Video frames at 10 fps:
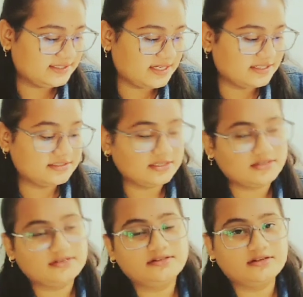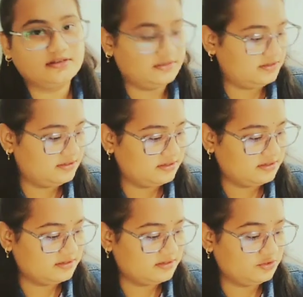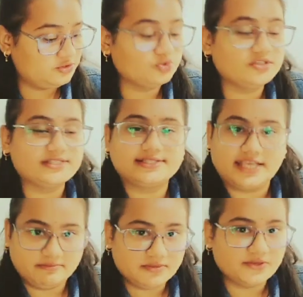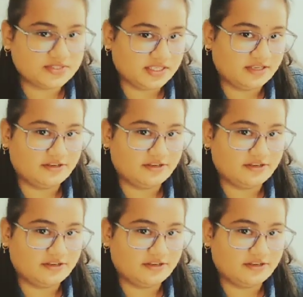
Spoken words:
are sung to the same music.